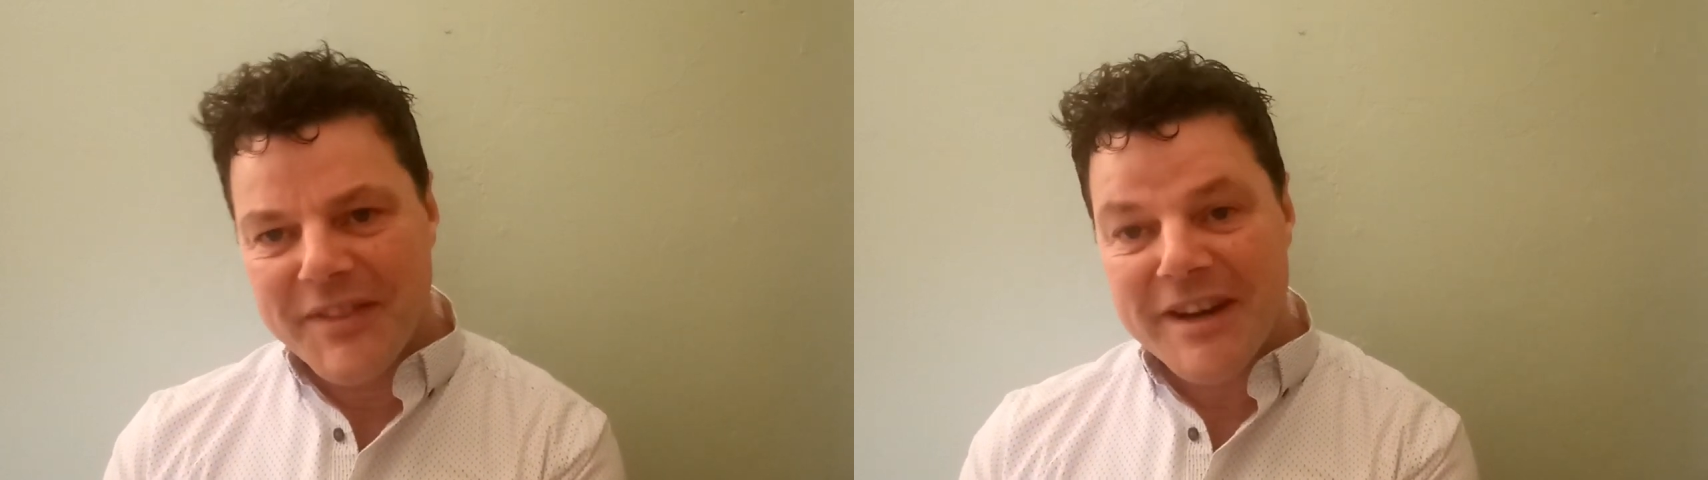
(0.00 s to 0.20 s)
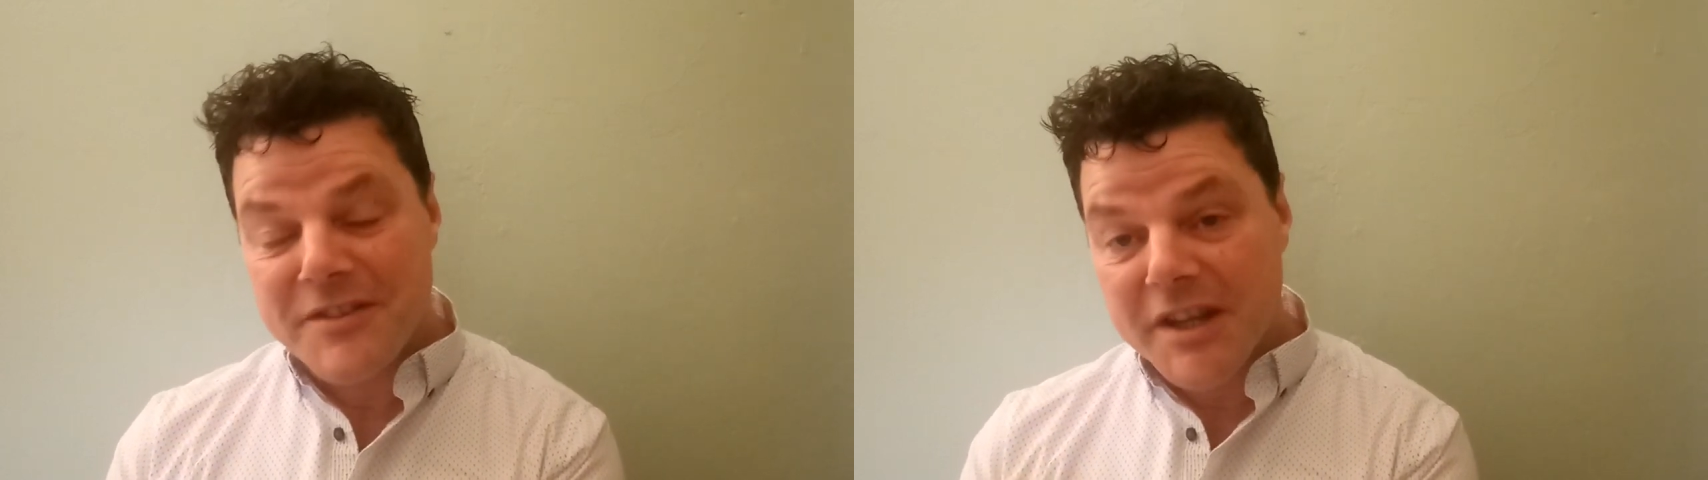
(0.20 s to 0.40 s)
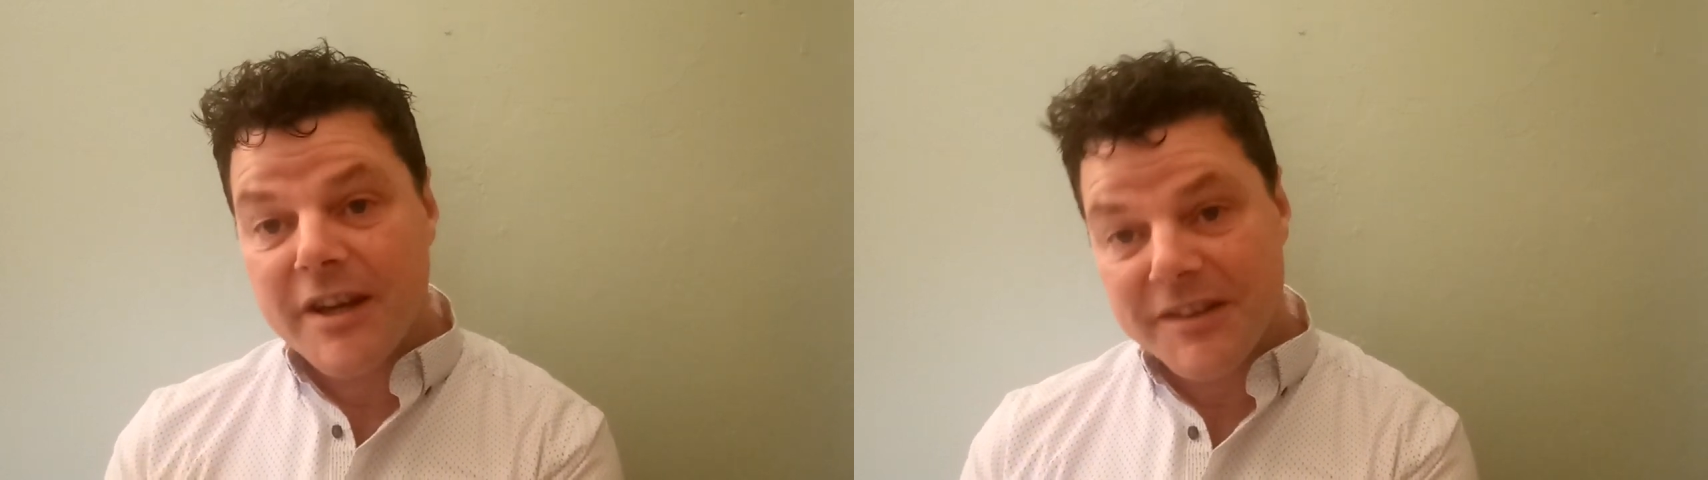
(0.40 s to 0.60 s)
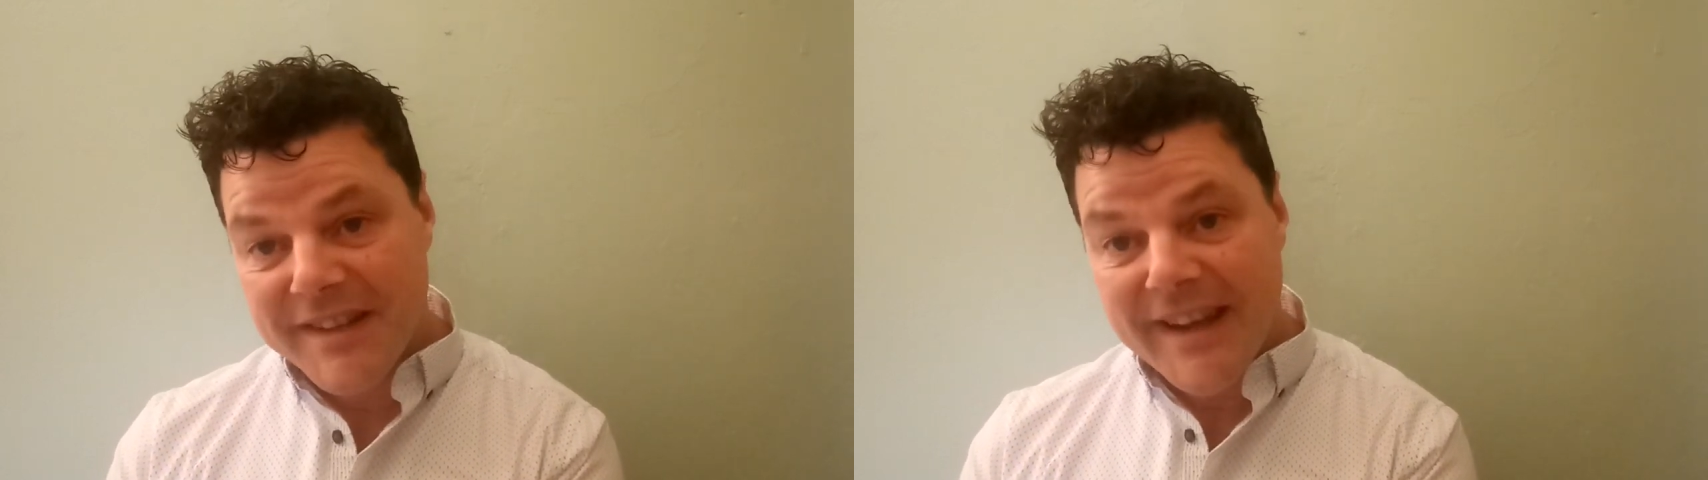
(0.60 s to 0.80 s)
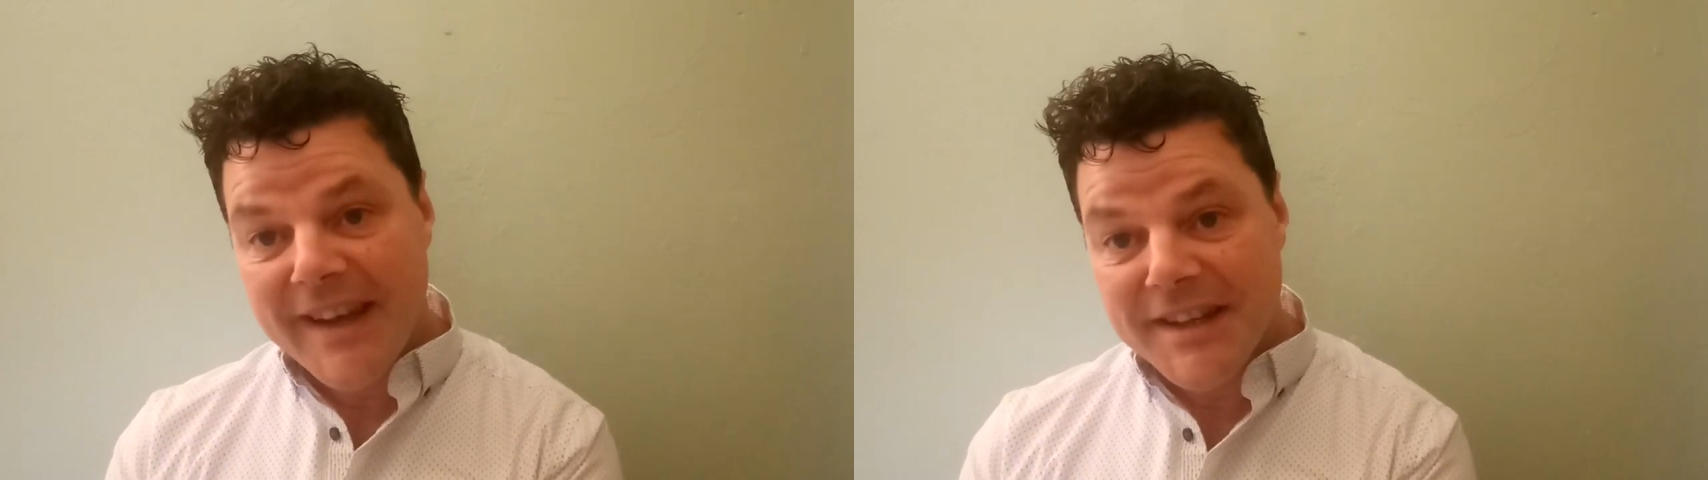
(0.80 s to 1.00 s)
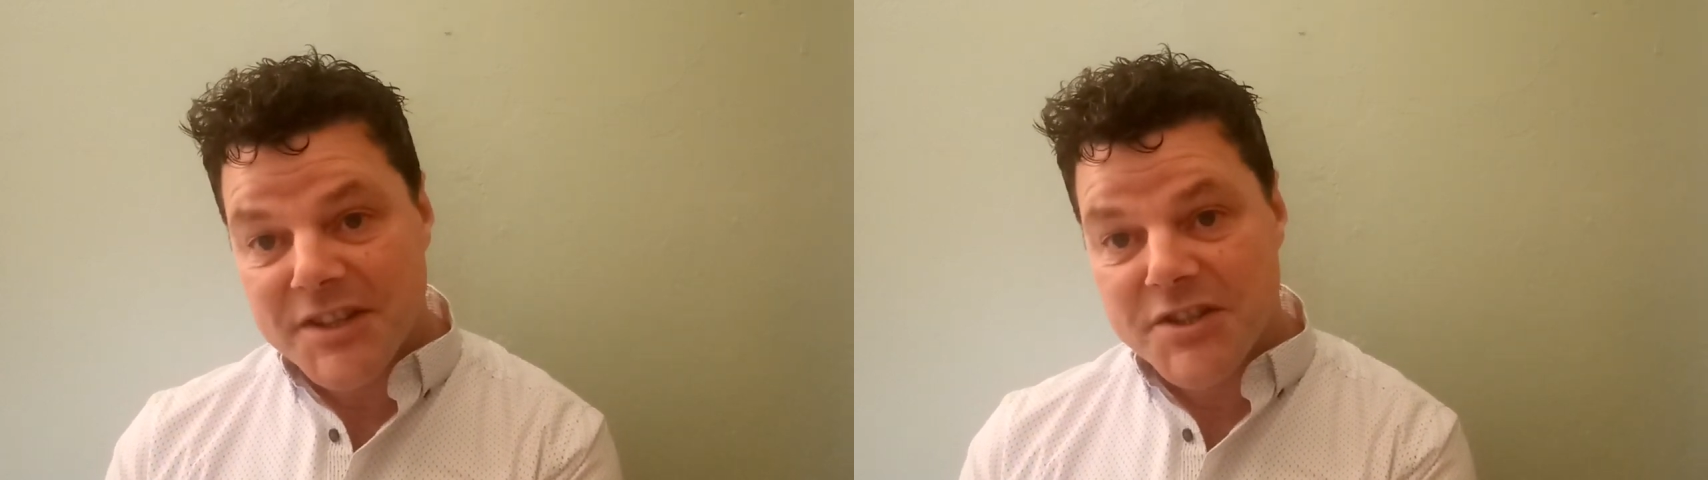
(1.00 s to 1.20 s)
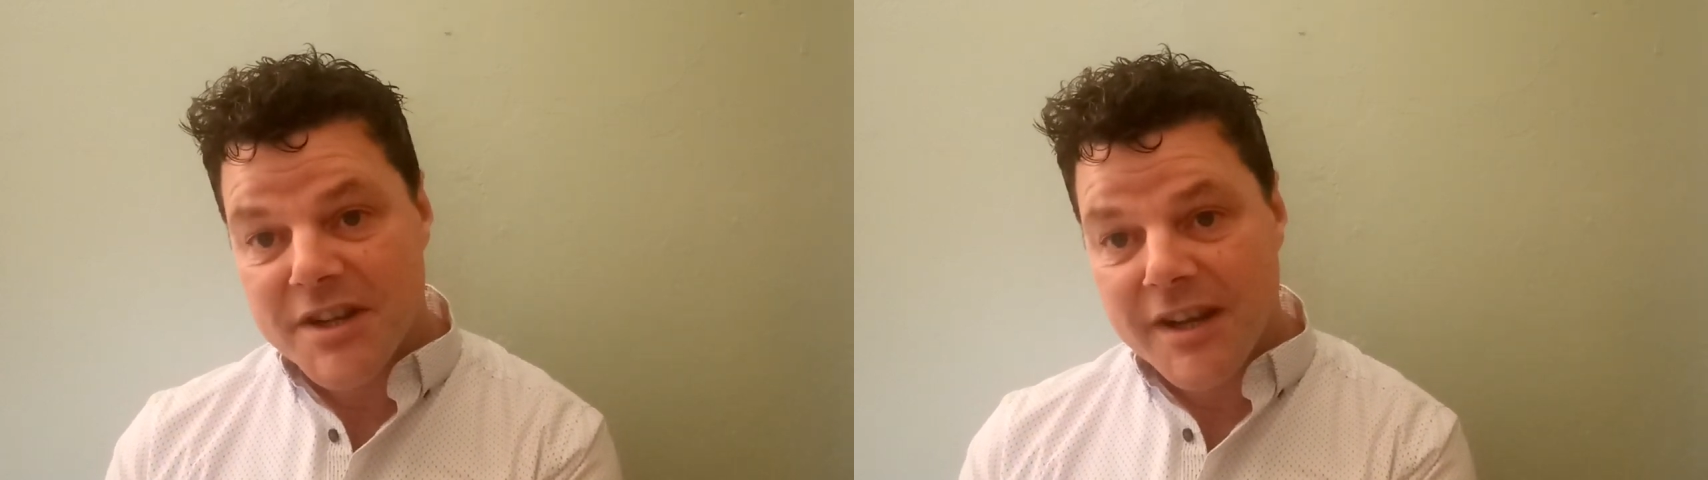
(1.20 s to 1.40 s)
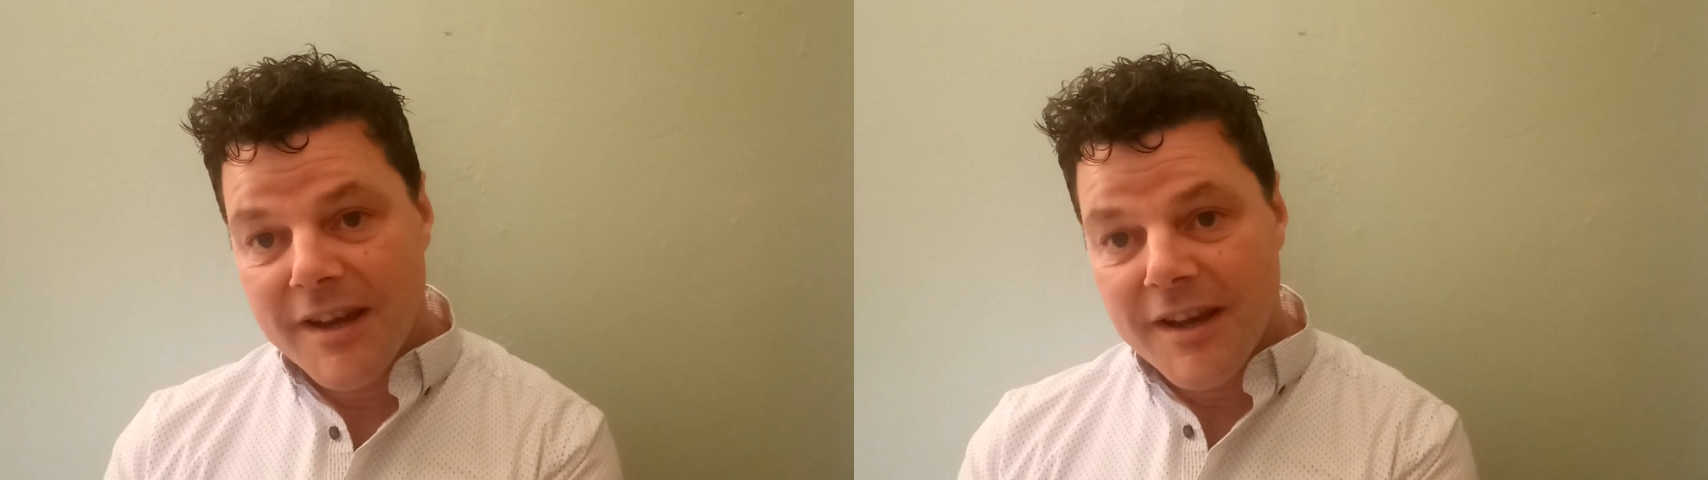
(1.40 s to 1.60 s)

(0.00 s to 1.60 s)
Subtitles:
they're at the cutting edge